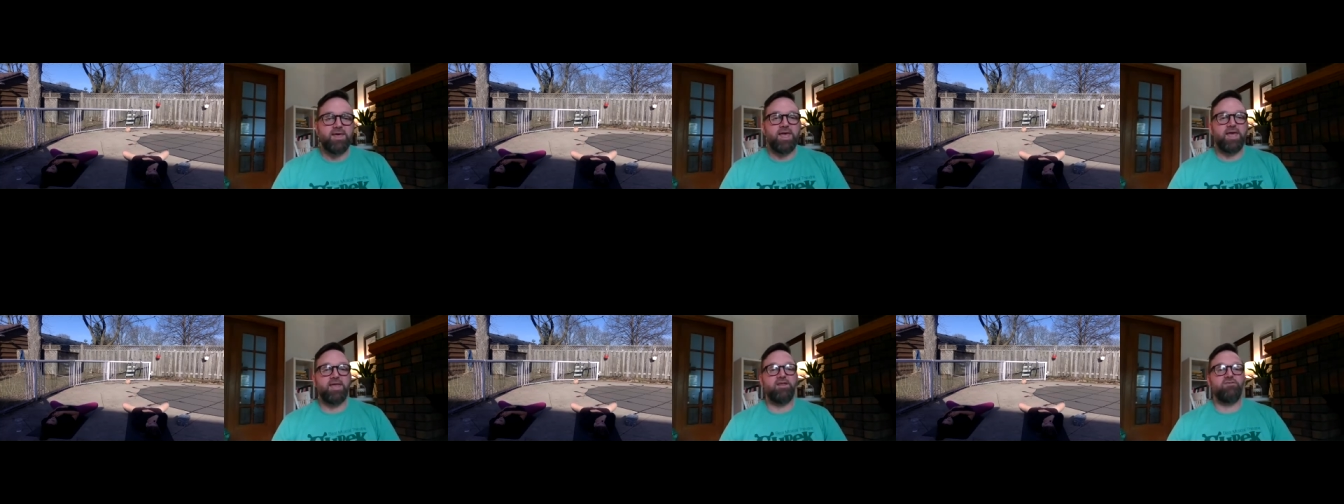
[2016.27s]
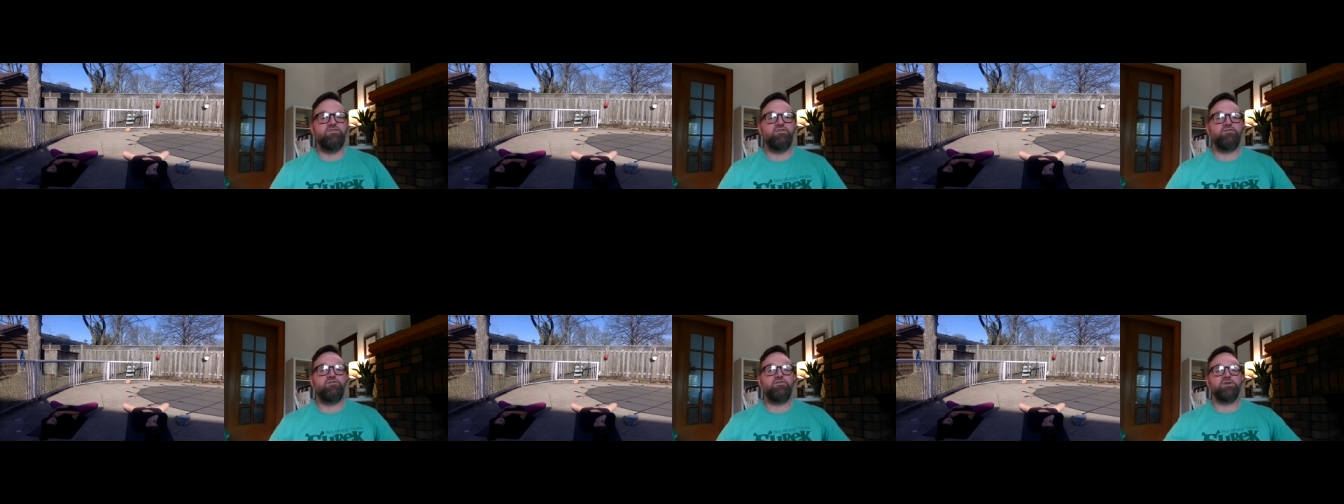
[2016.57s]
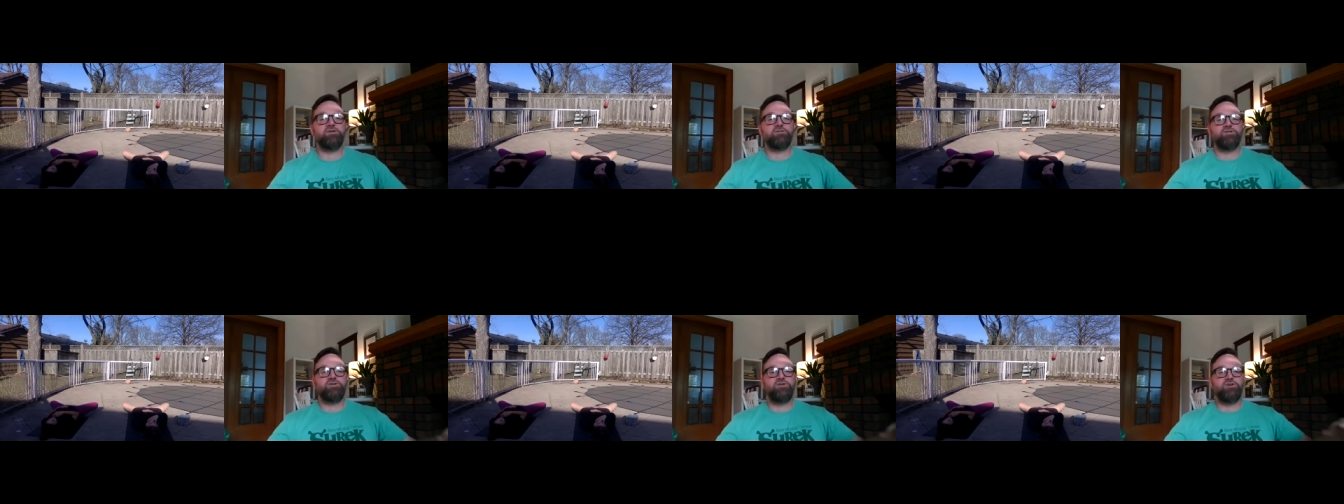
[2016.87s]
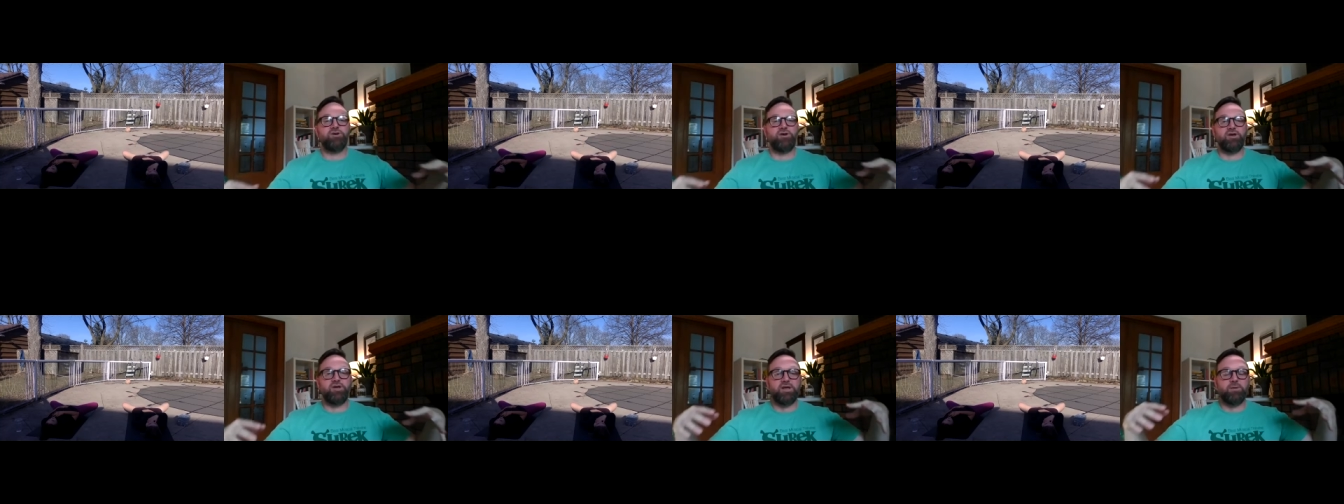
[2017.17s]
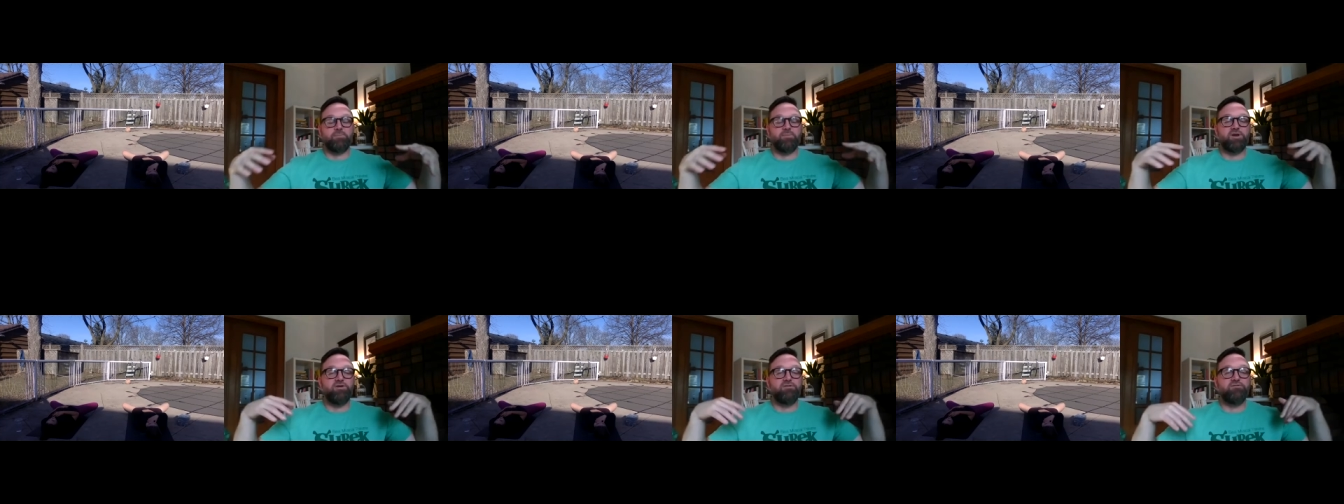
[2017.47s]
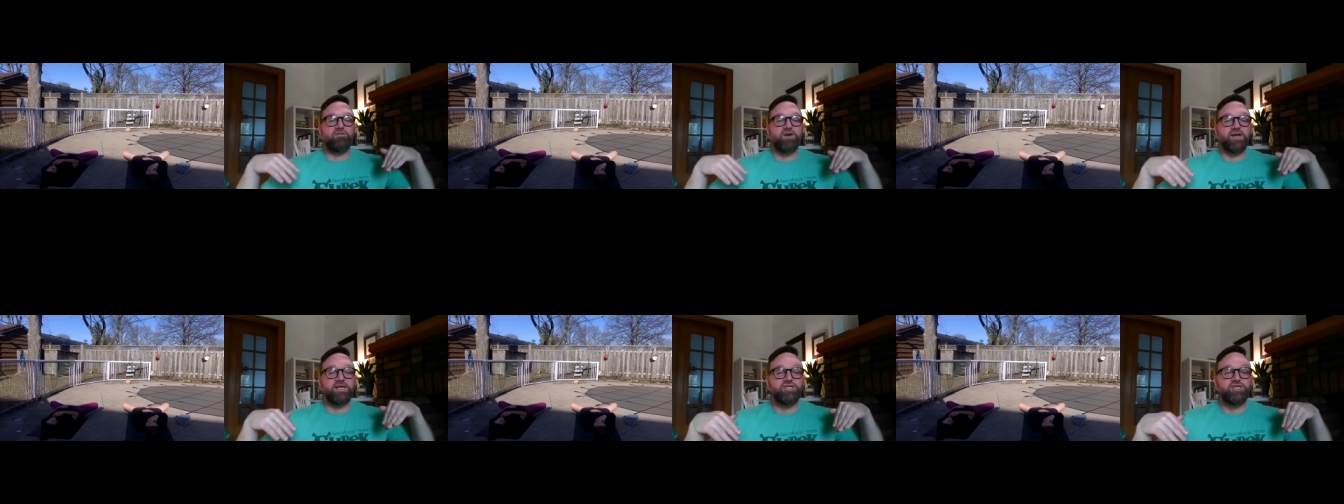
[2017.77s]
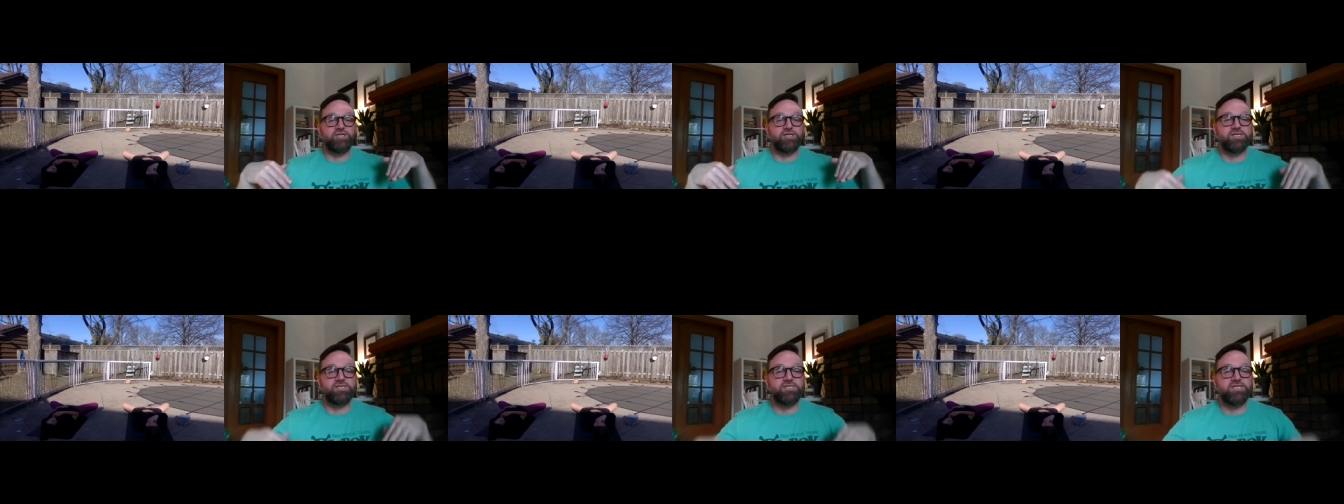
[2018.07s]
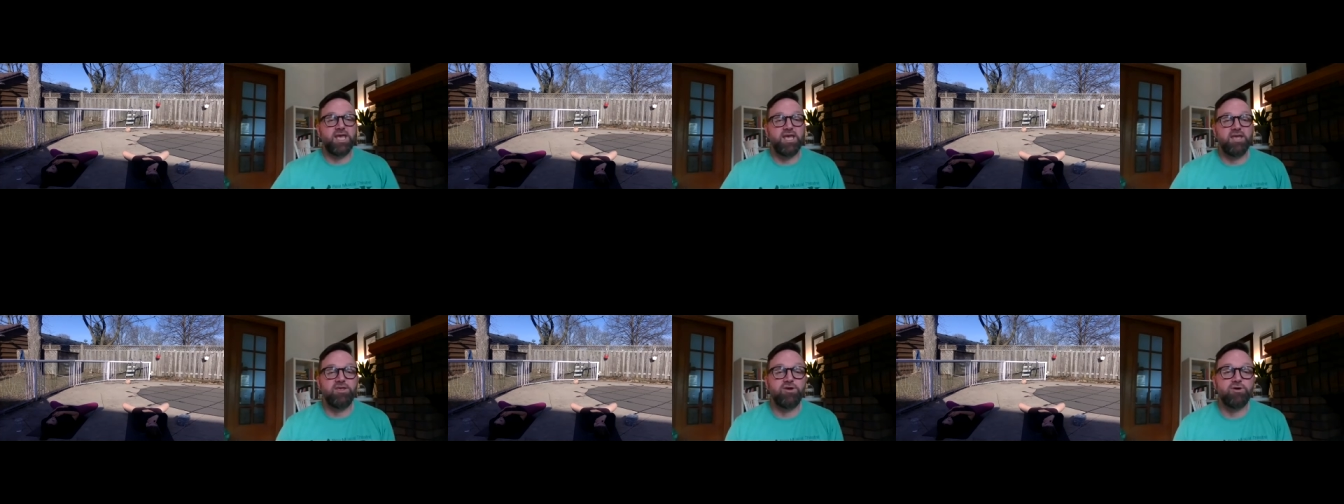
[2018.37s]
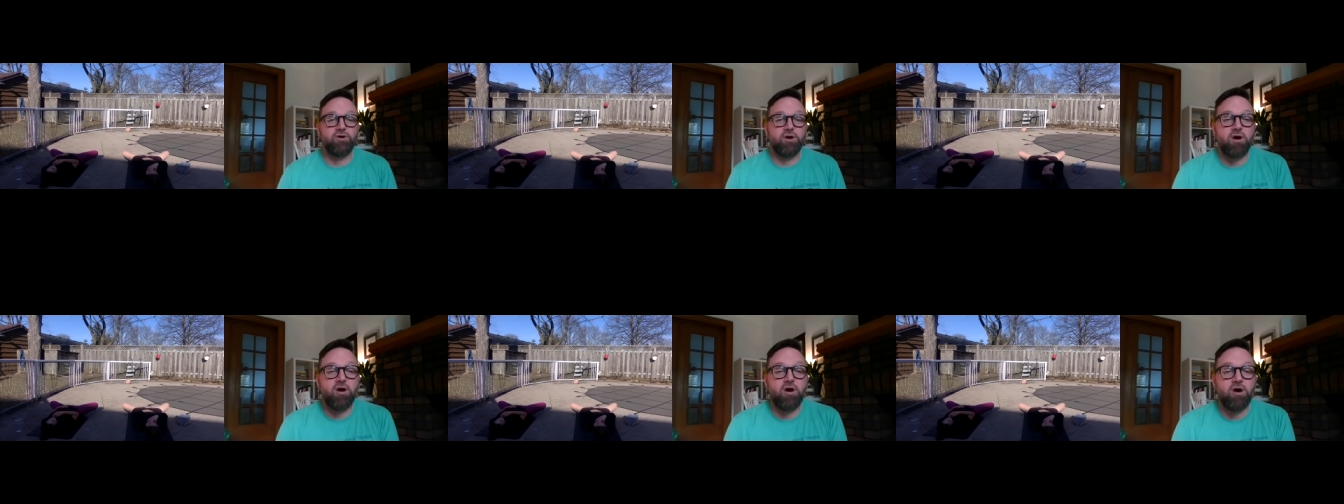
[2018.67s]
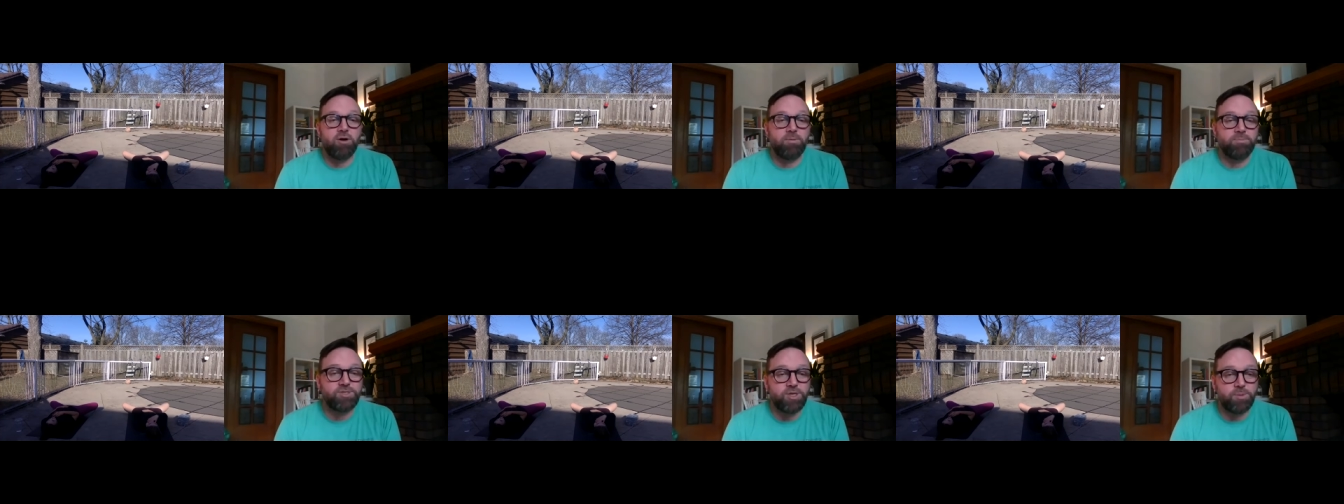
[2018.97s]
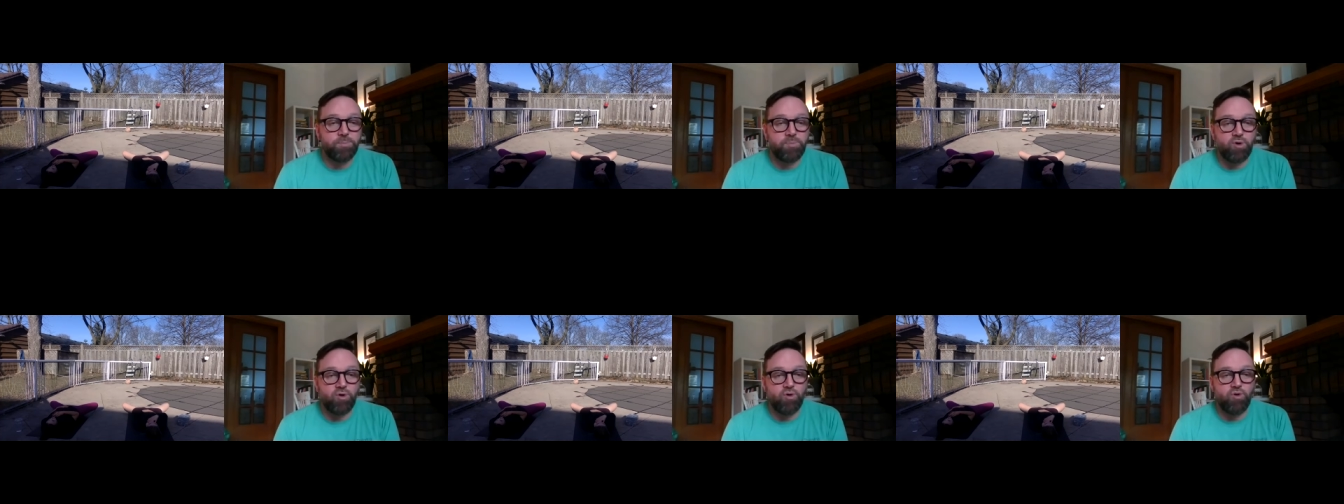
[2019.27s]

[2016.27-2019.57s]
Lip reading: And if it feels good, I'm going to invite you to take your arms up